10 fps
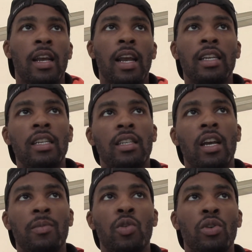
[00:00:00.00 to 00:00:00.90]

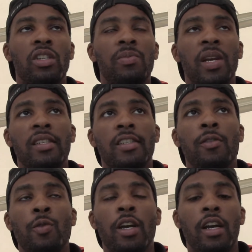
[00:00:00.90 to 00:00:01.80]
anytime you expect
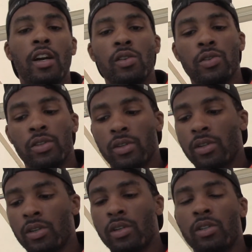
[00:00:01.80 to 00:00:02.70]
someone else
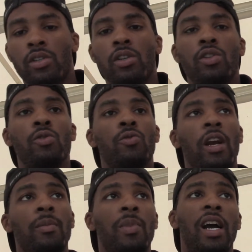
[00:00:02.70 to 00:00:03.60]
to do
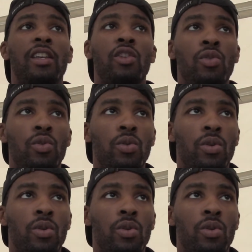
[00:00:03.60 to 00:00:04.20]
right by you,